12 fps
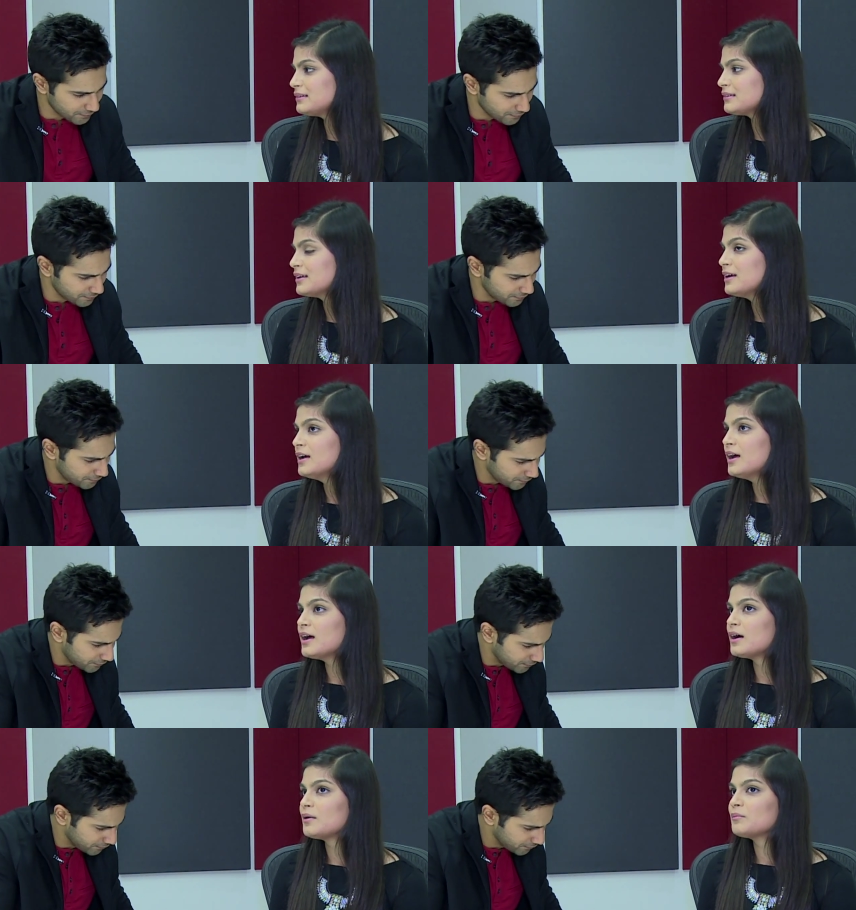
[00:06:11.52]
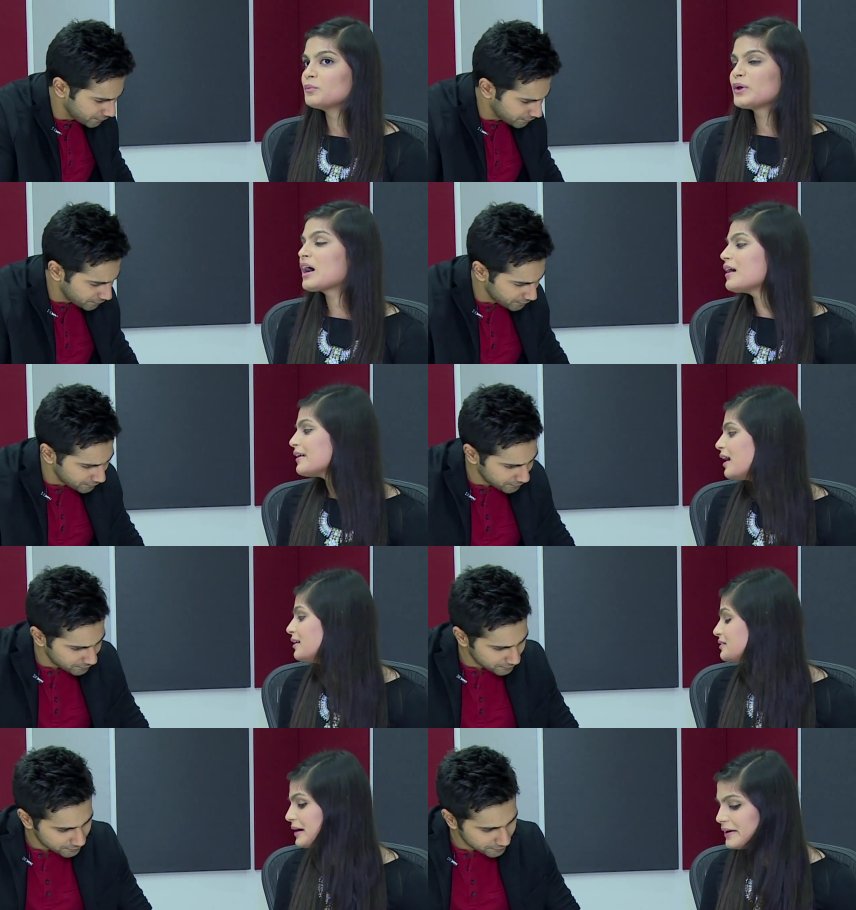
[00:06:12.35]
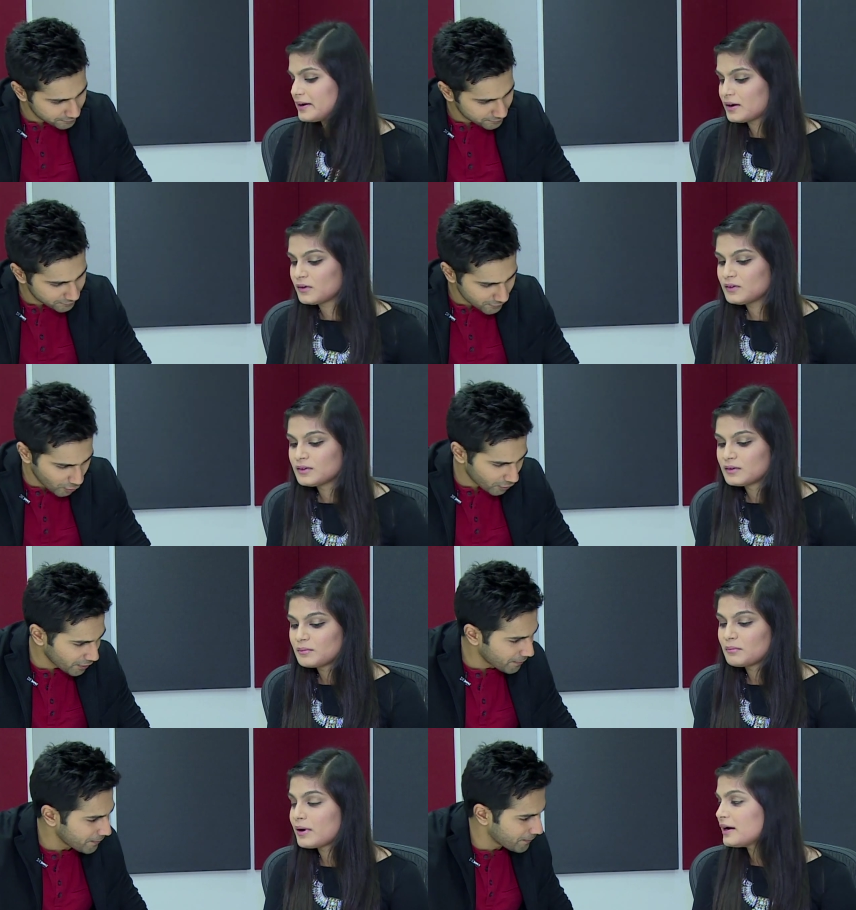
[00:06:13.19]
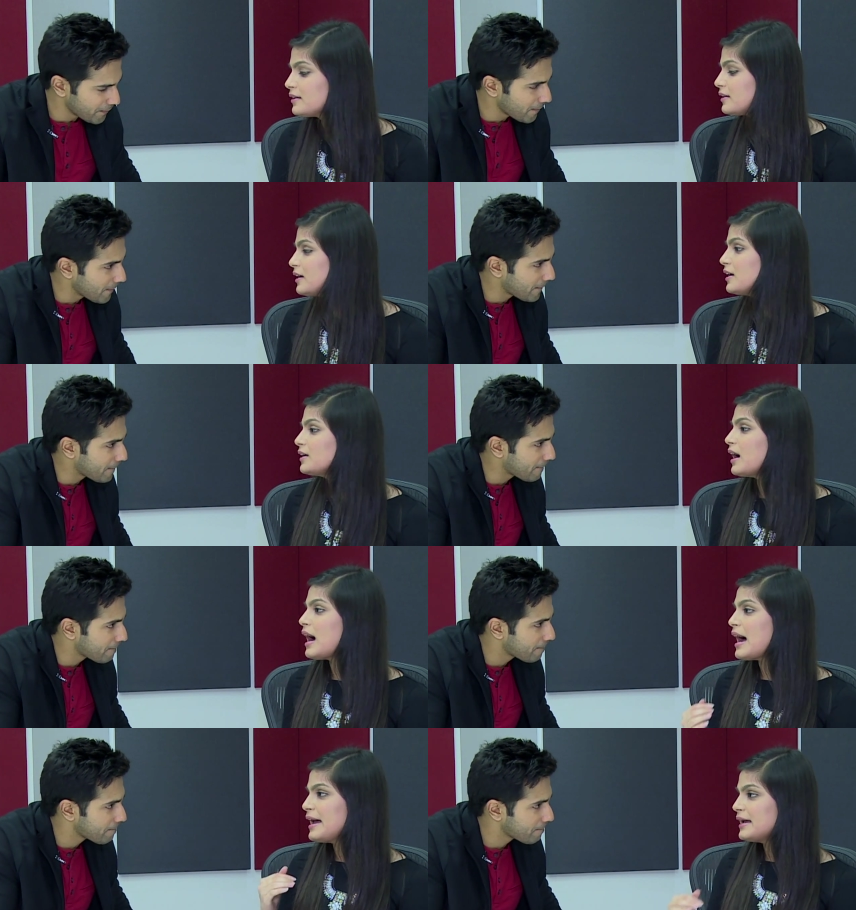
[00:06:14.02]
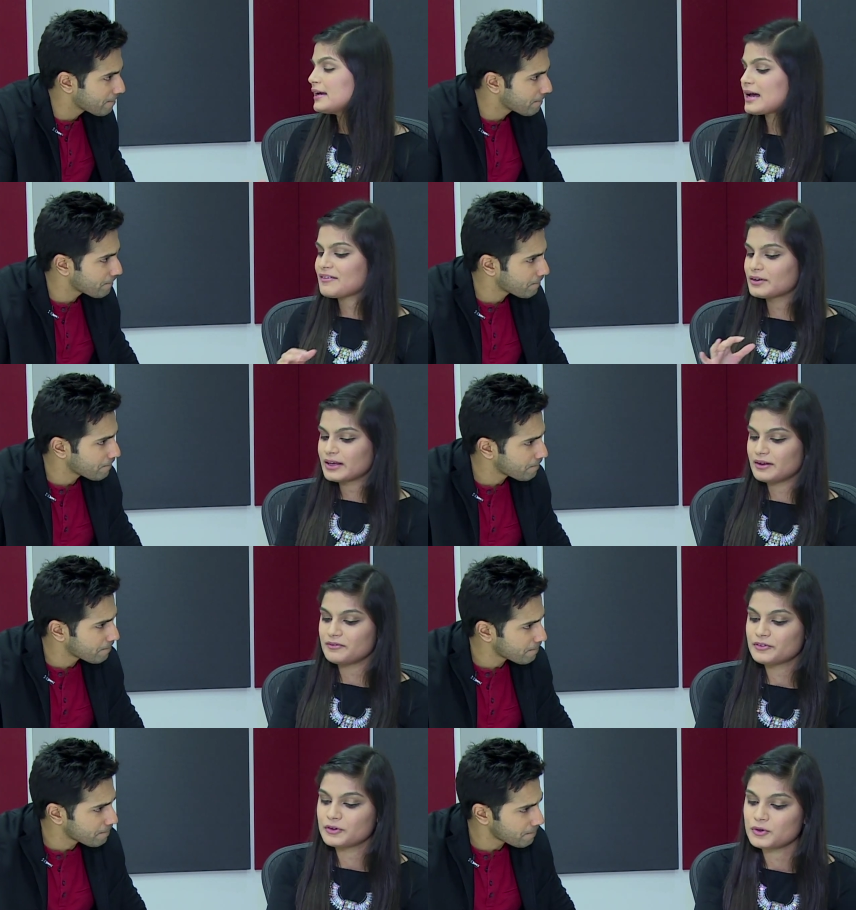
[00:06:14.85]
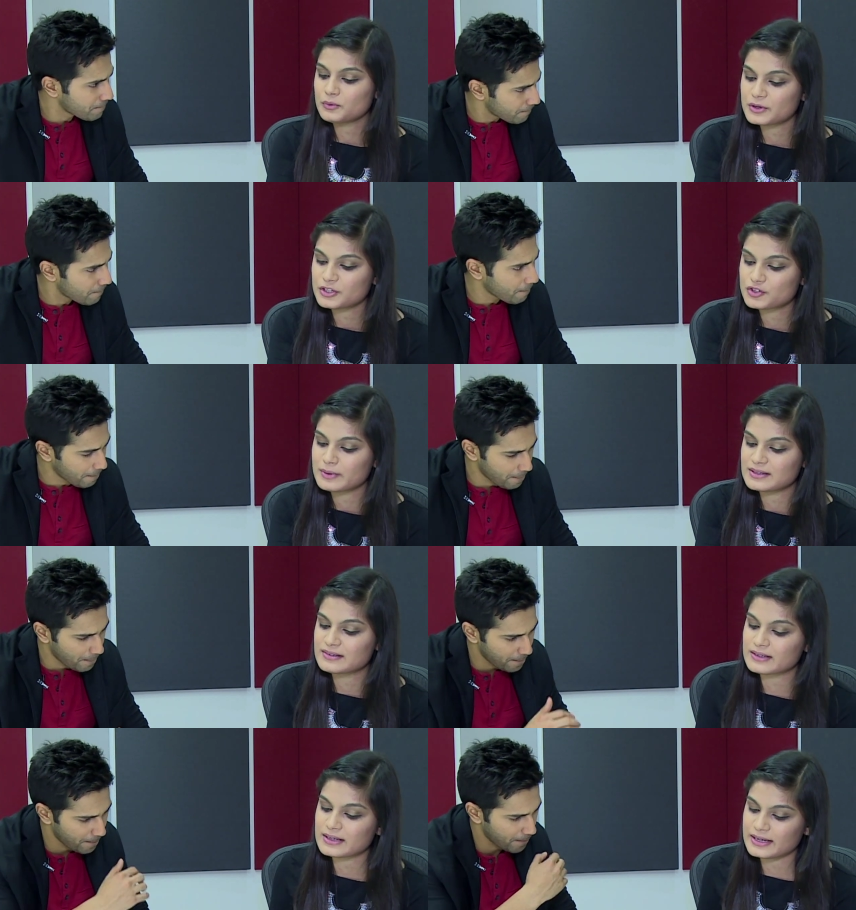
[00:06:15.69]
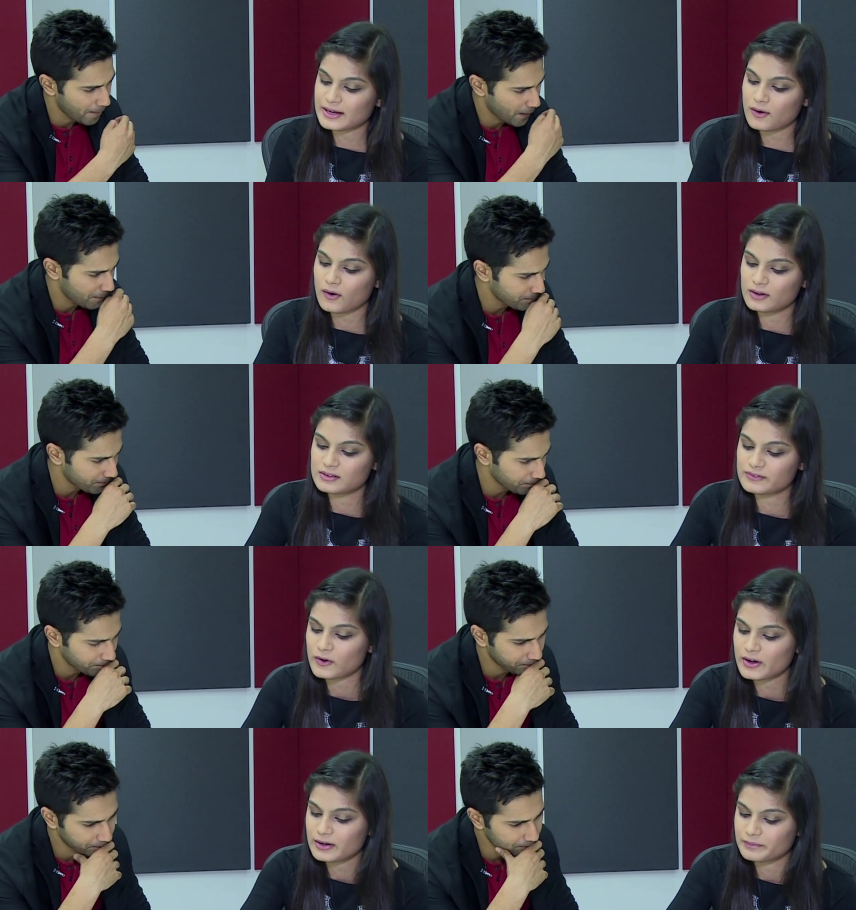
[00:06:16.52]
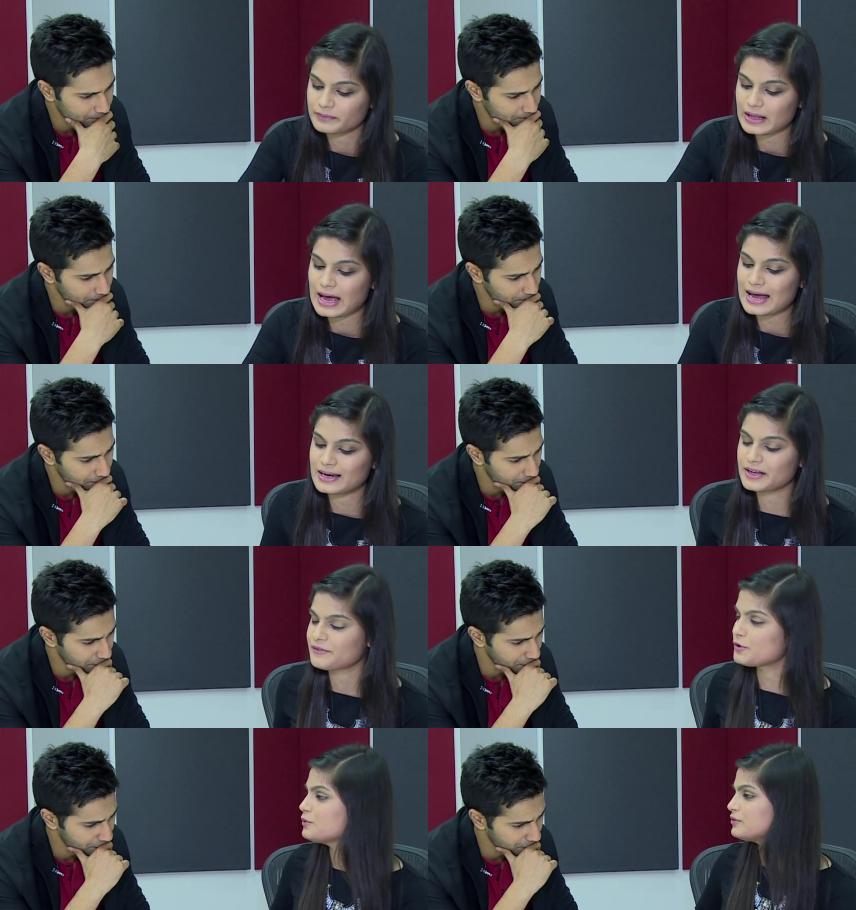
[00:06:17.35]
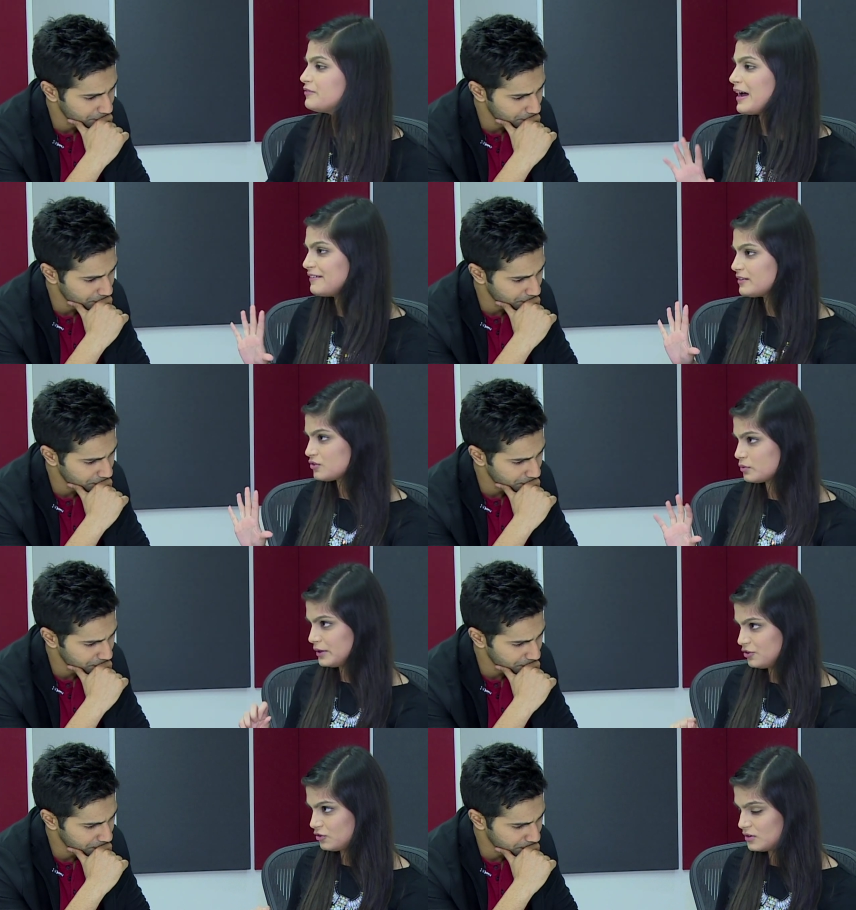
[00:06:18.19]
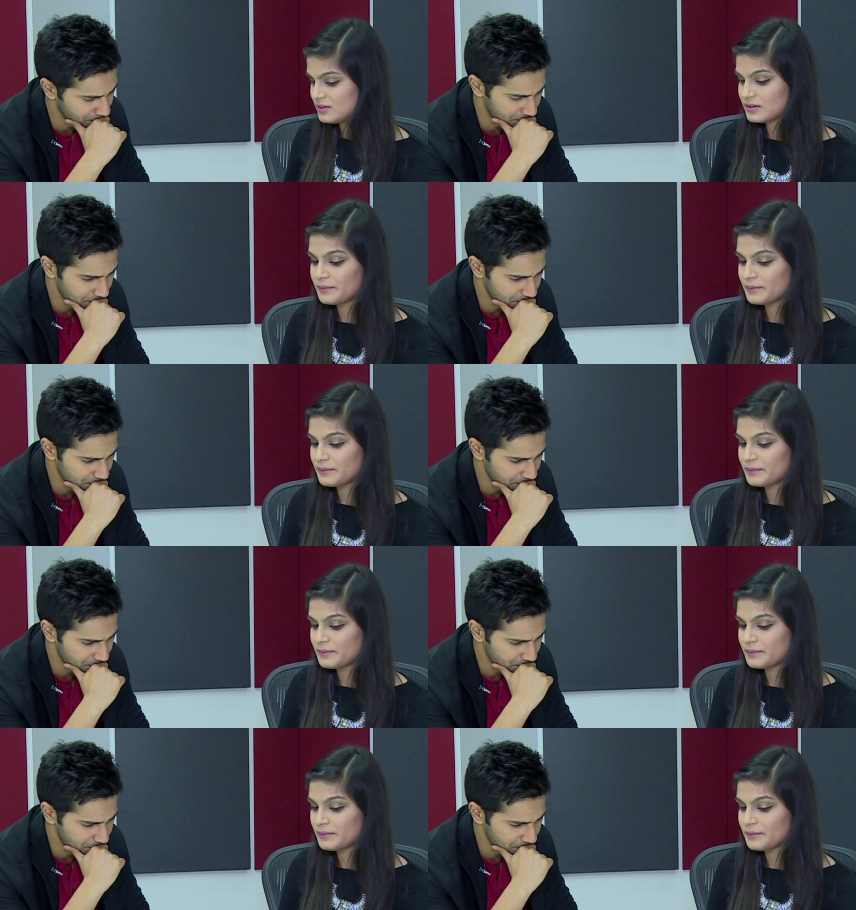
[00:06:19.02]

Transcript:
Speaker 1: hmm. we can't dance right now. Okay. But I have a game for you which basically calls for I'll give you five situations